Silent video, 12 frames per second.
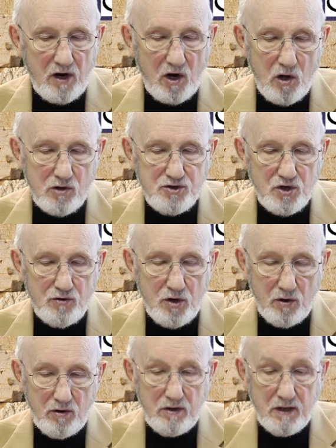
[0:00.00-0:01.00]
It also
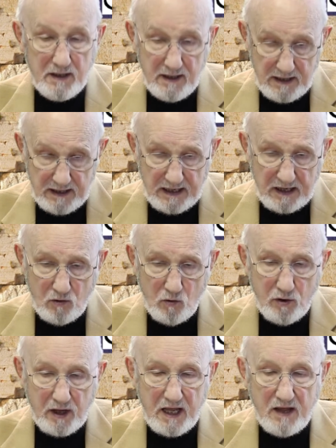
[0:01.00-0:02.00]
noted, and I
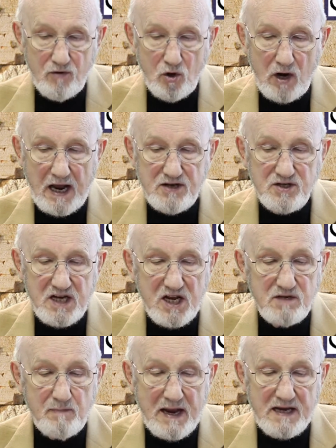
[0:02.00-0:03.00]
quote again, "The United
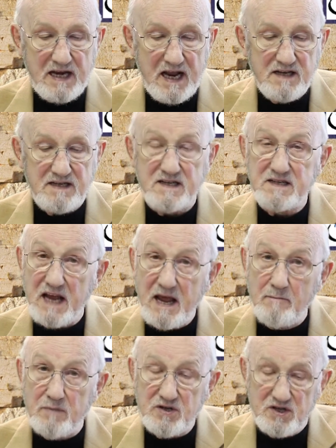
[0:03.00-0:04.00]
States maintains its
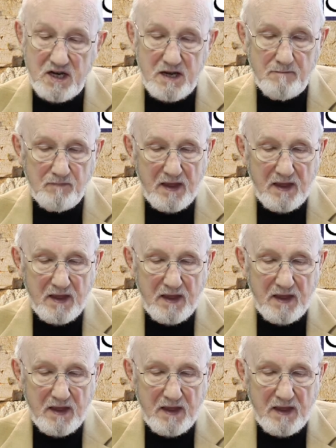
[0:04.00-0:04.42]
embassy